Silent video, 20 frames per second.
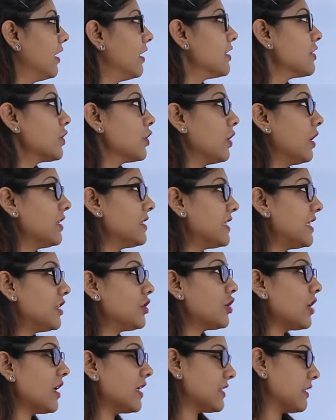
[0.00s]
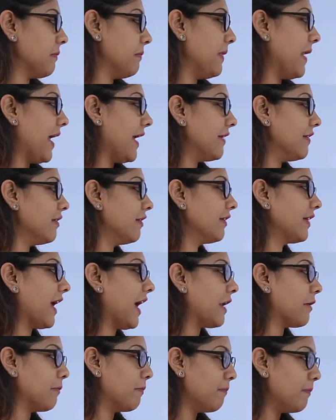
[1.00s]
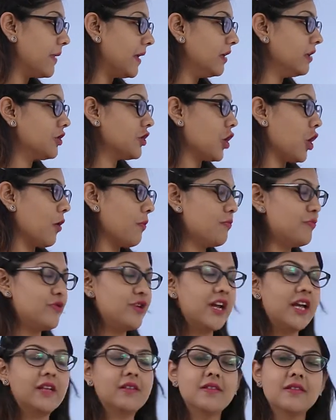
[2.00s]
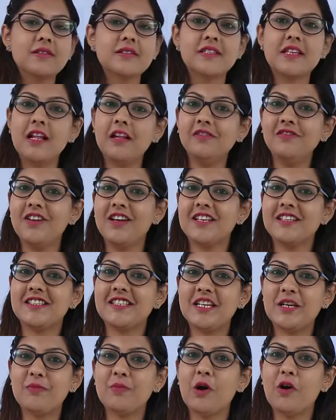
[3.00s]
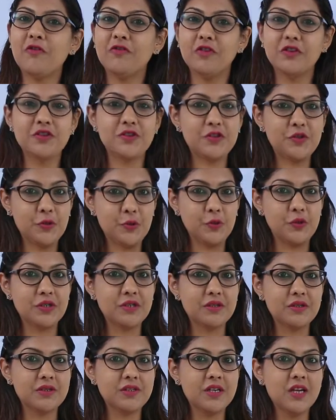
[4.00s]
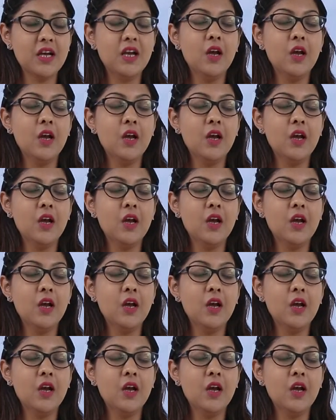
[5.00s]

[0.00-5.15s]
So a teacher as a planner can build or break the self-esteem of a student.